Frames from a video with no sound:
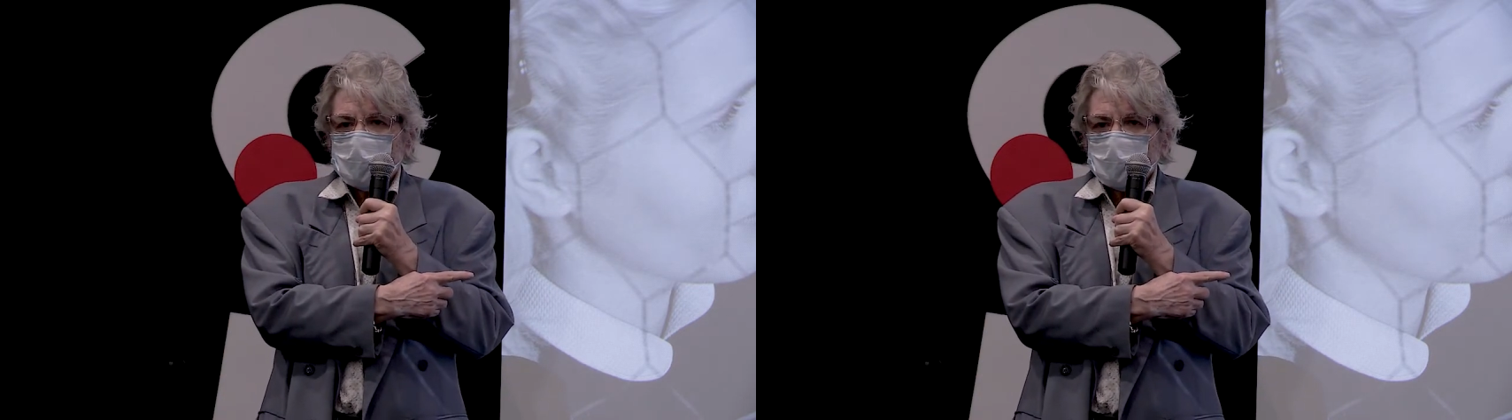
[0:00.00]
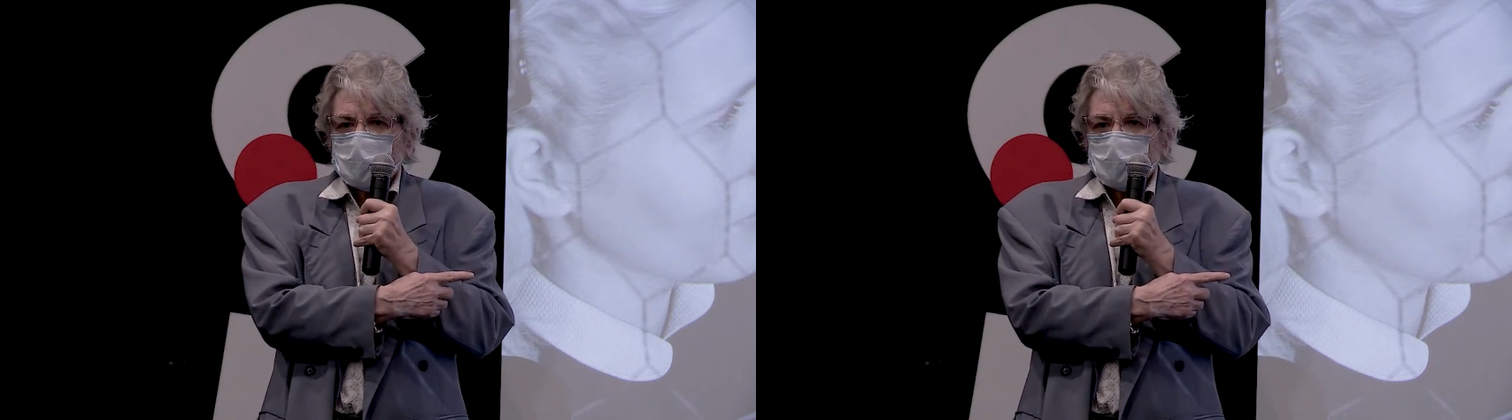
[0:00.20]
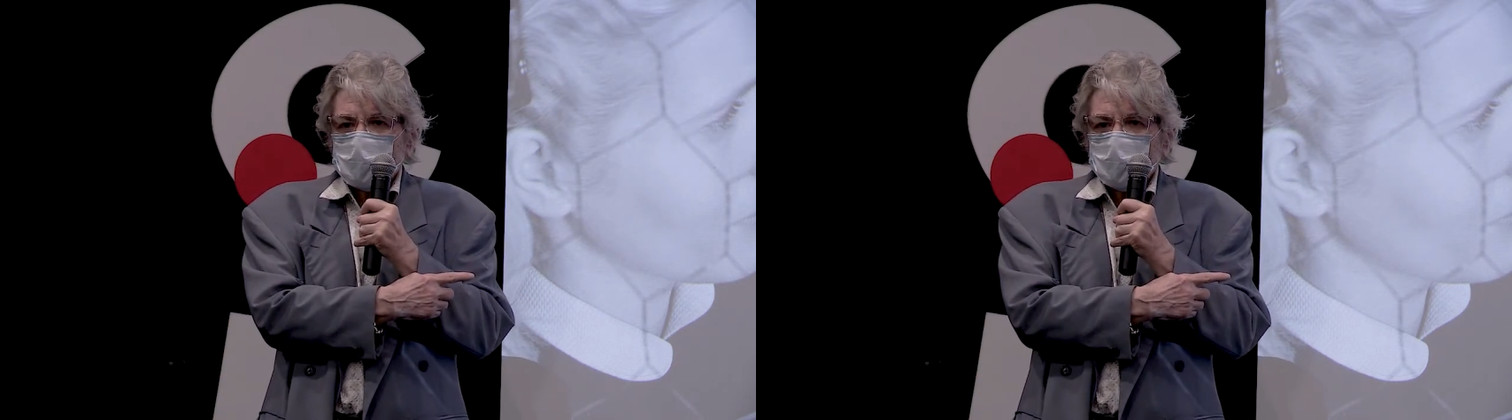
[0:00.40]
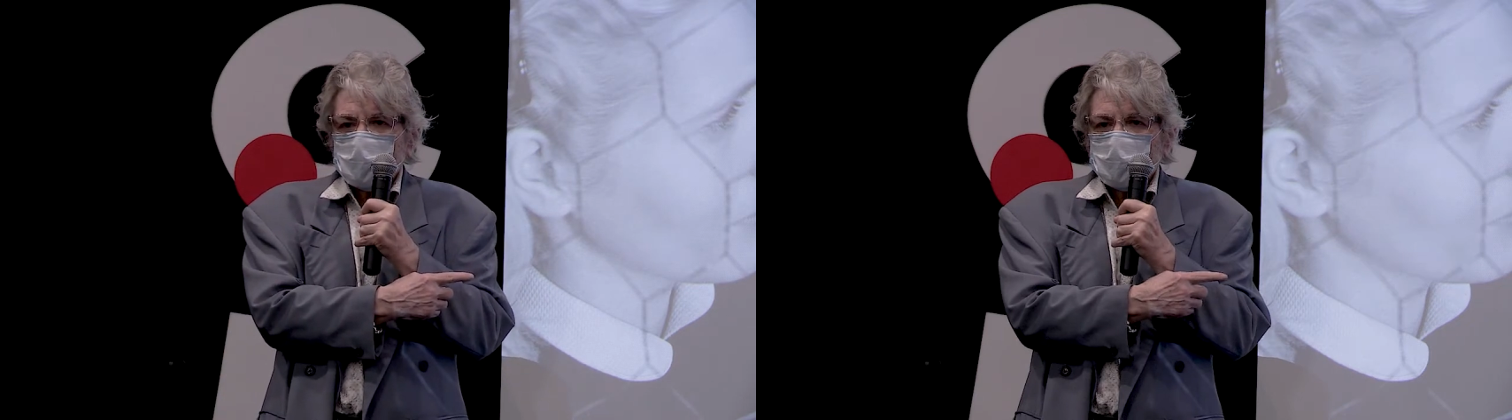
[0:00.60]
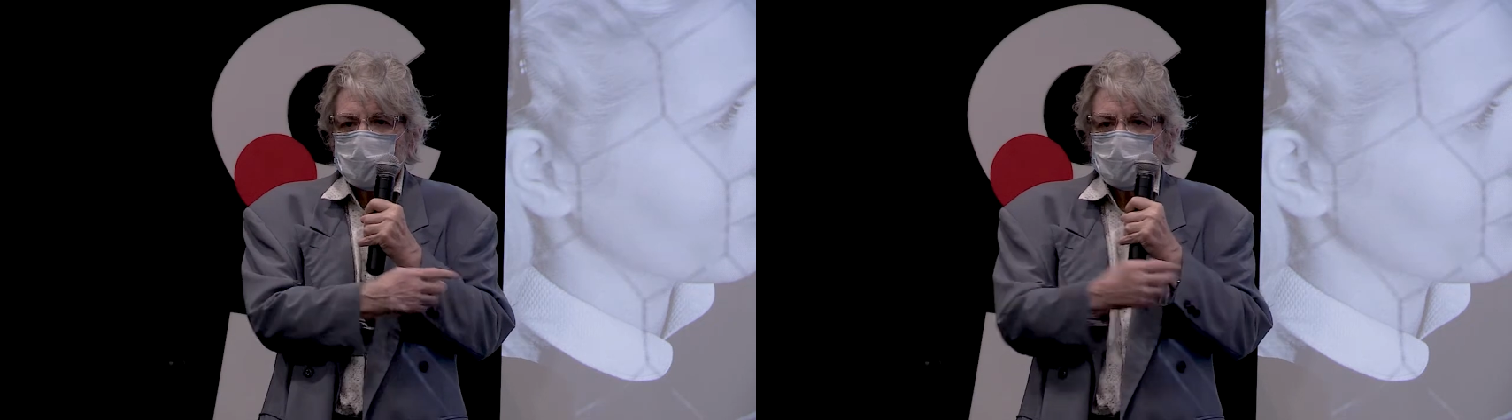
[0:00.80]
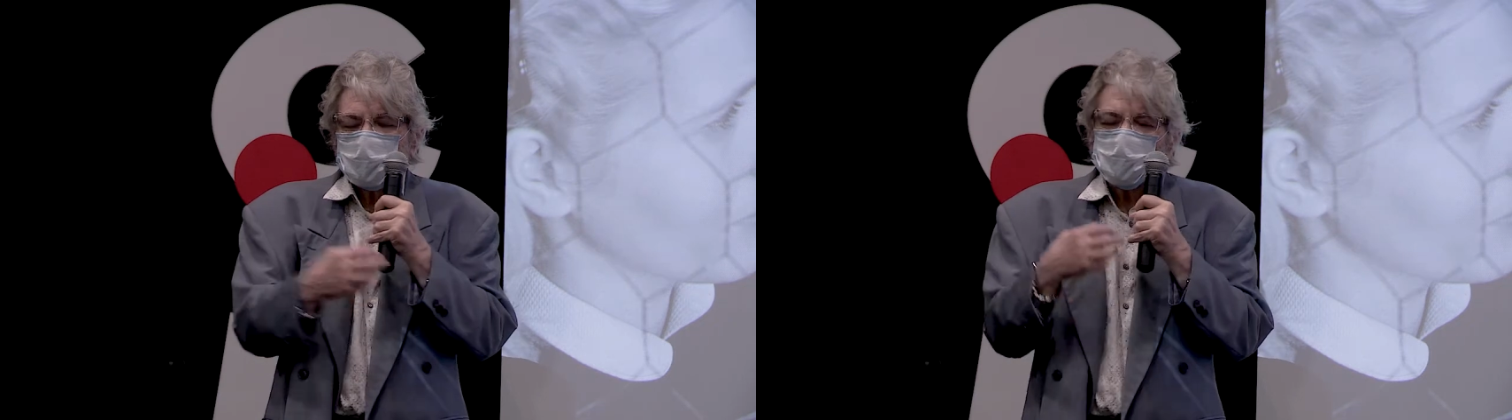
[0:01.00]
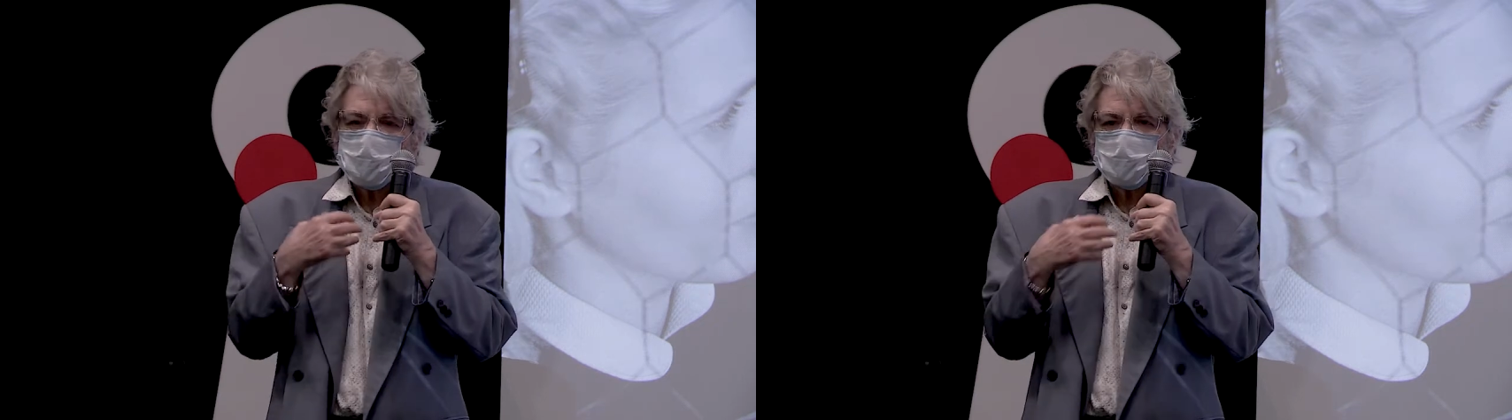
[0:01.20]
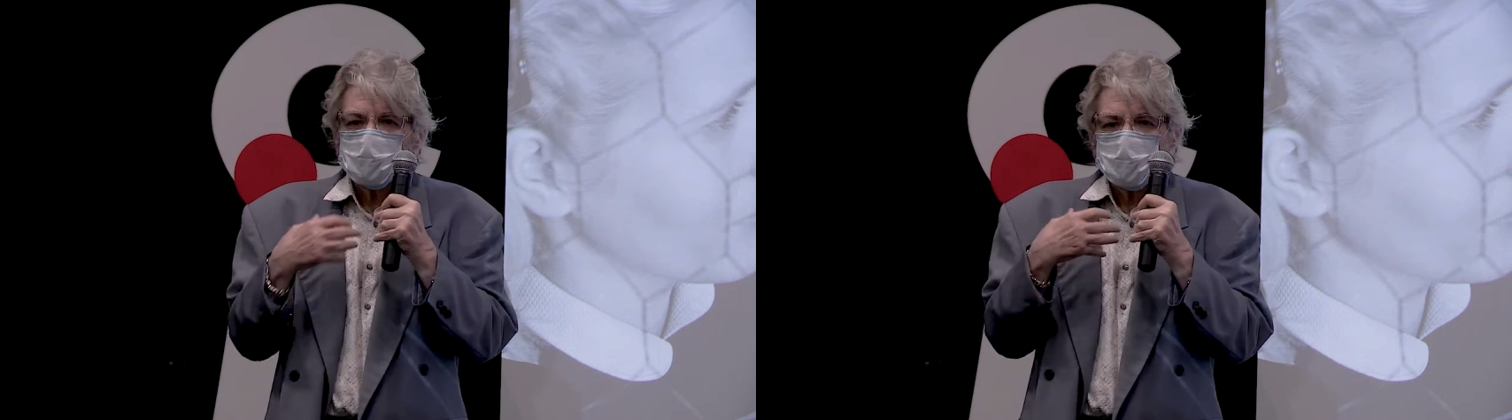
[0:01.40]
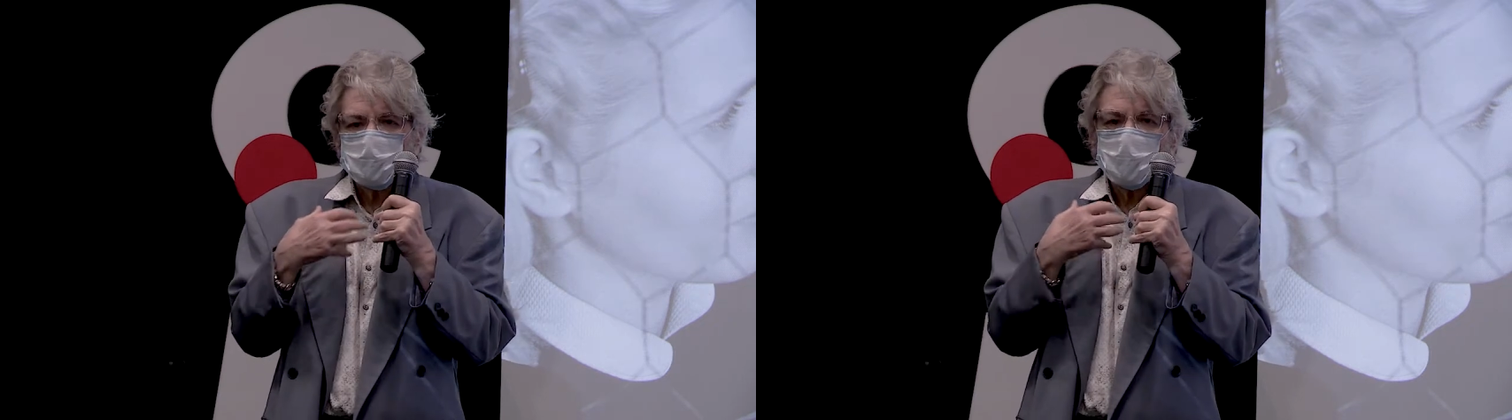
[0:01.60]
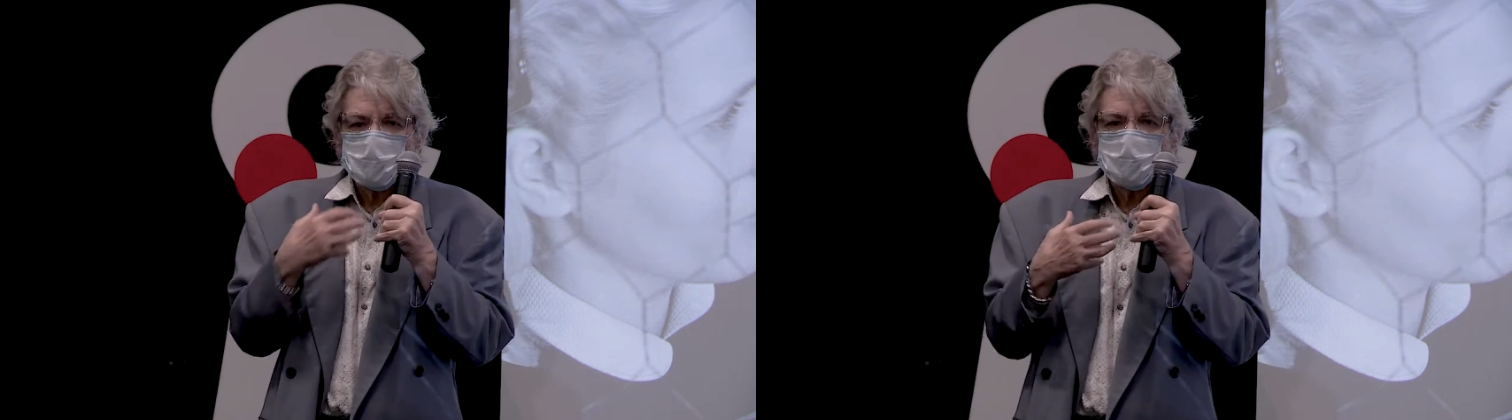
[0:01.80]
Uh, whose
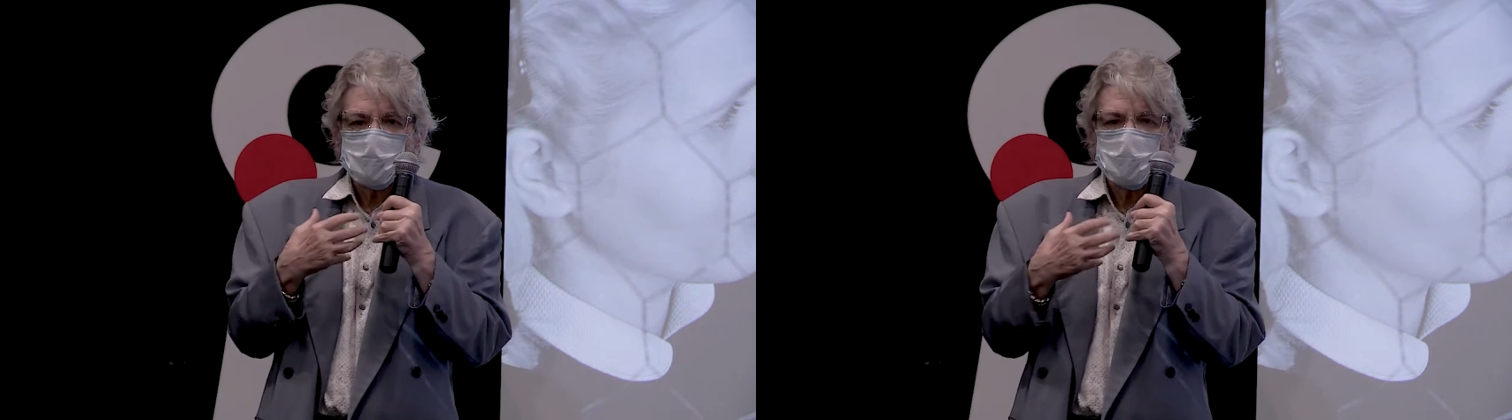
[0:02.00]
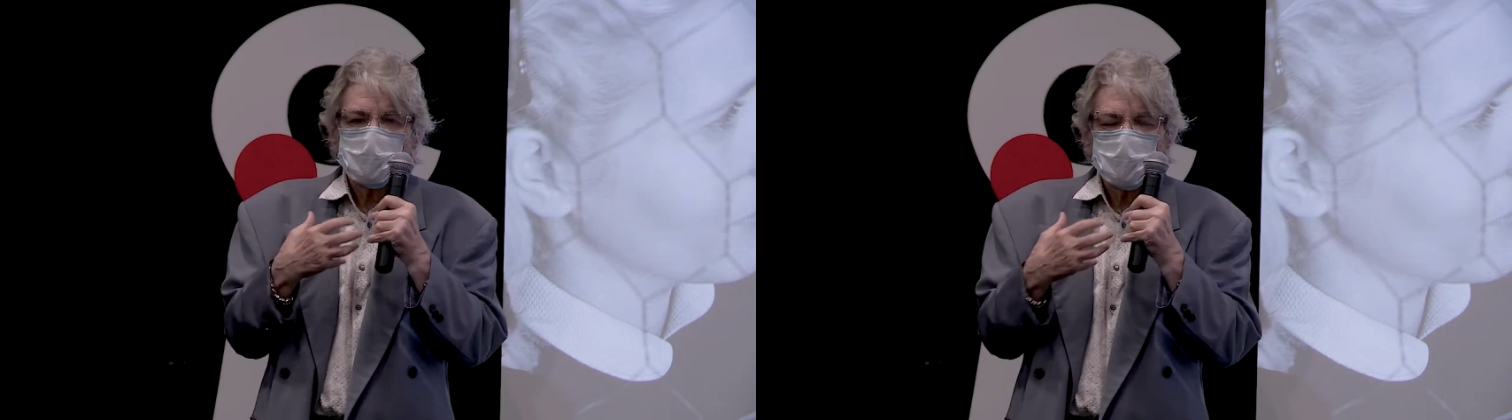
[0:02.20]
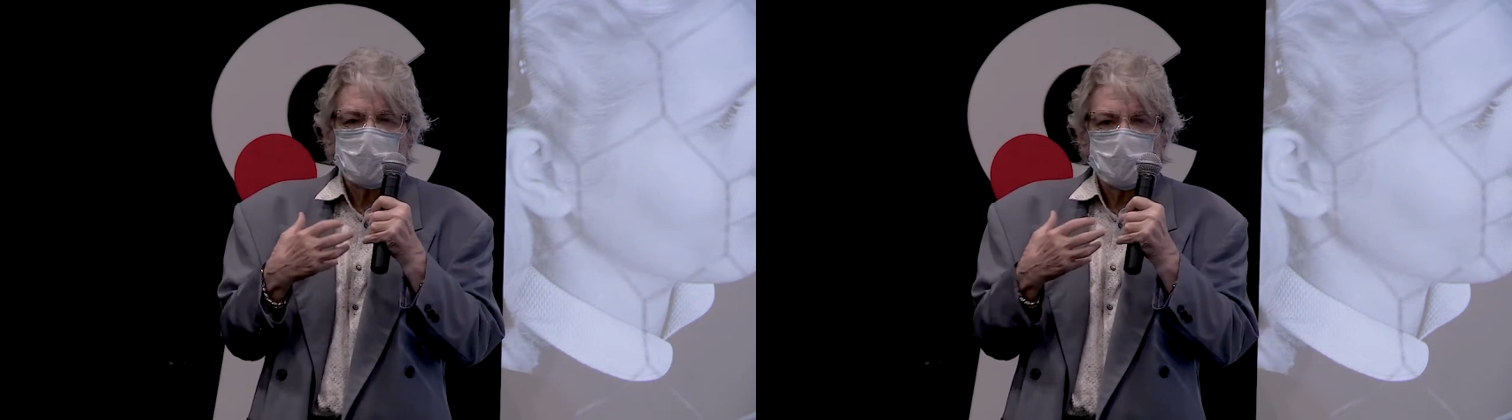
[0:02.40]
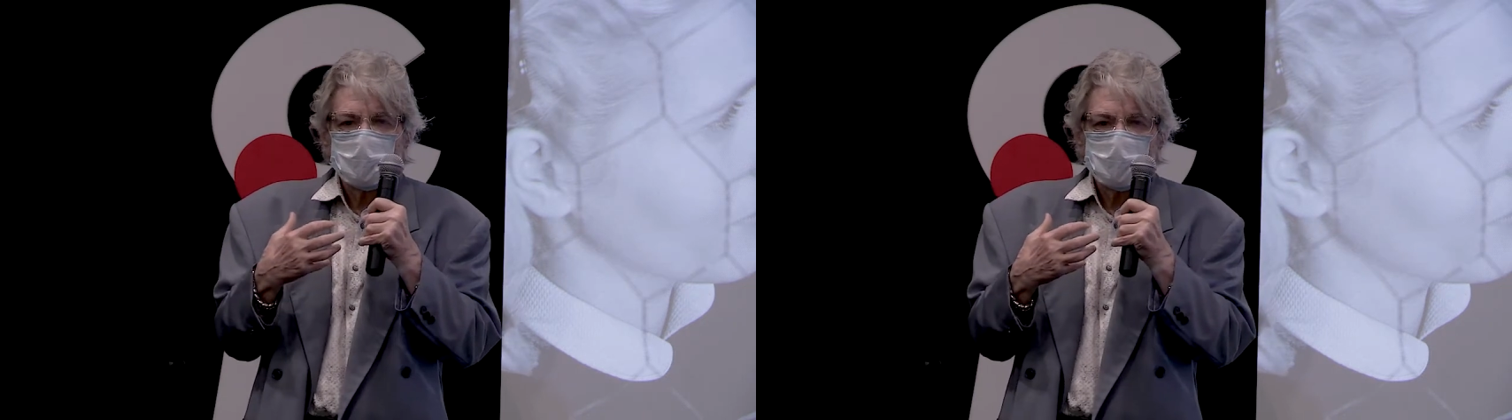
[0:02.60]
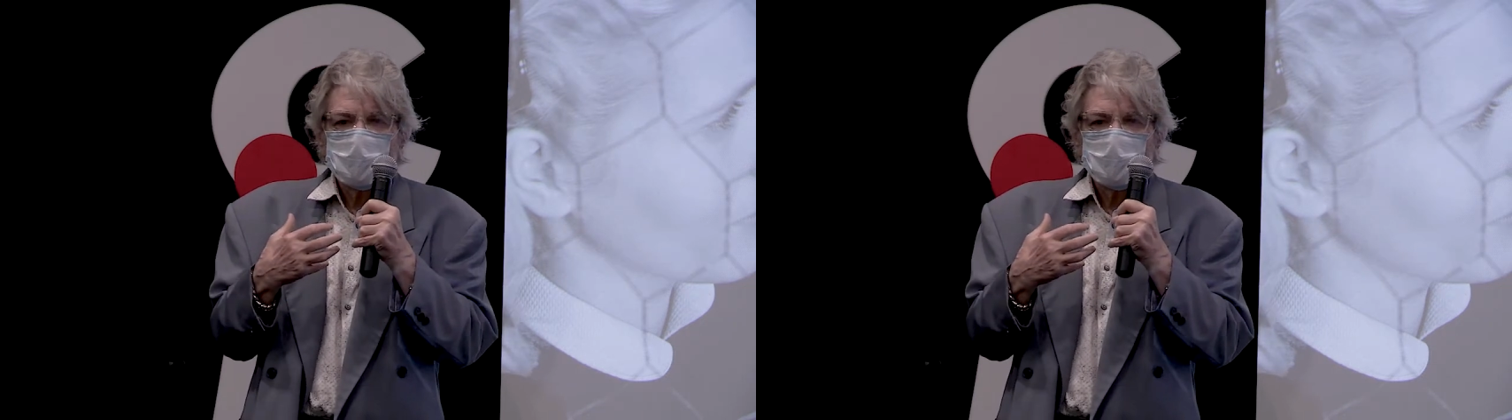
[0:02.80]
responsibility